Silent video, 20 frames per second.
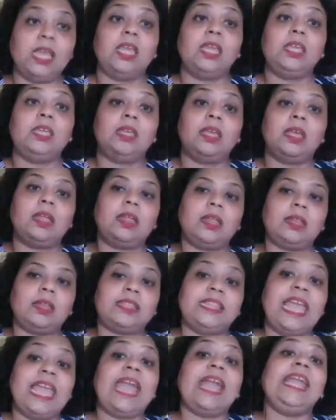But
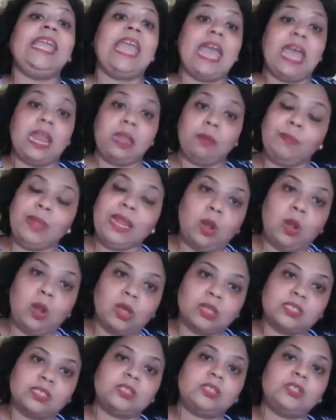there can be
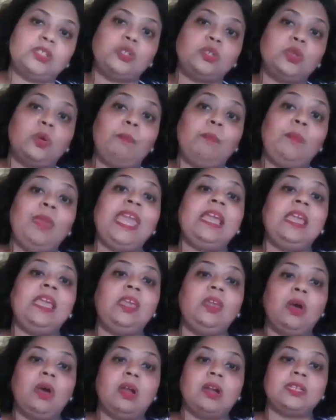losses, so make
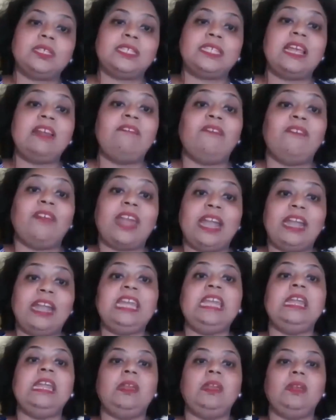yourself
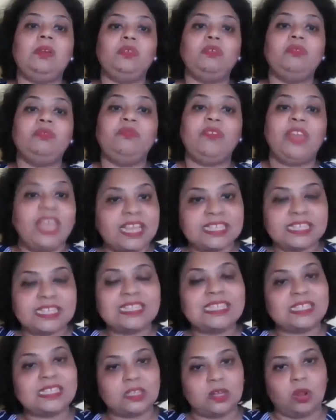ready to face
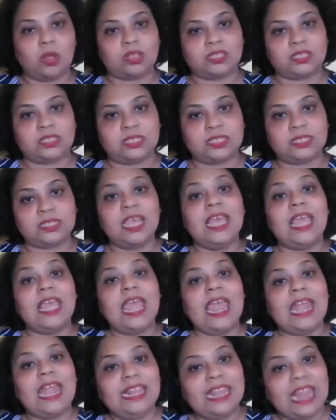these losses.
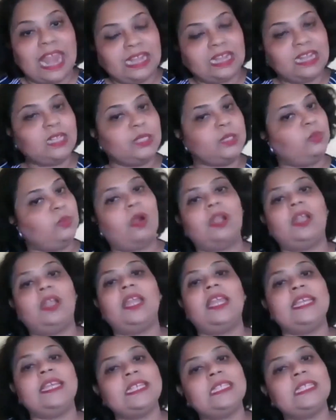And that is
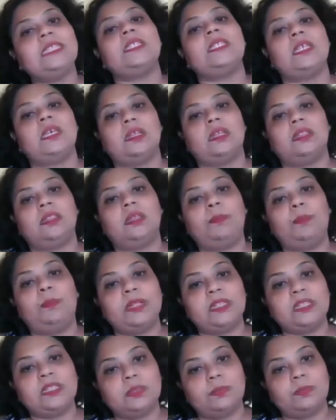what is the
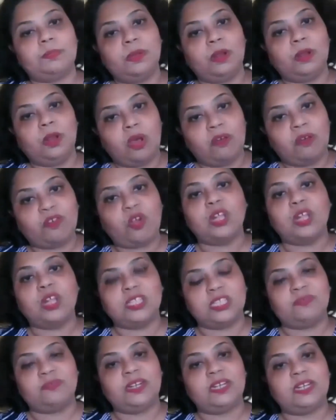principle of
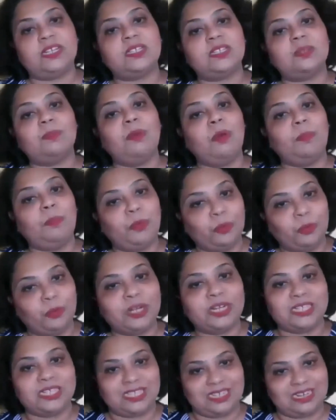conservatism or
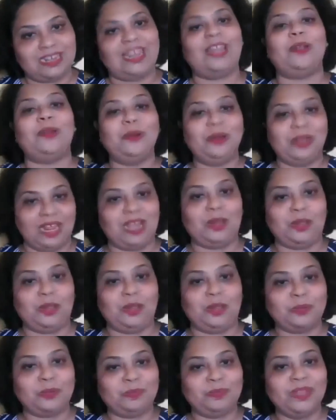prudence trying to
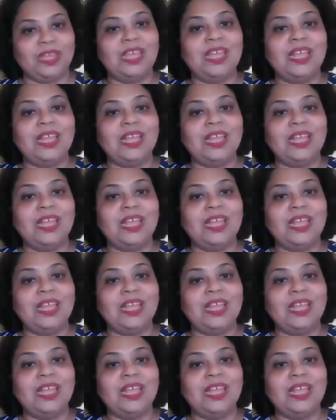tell.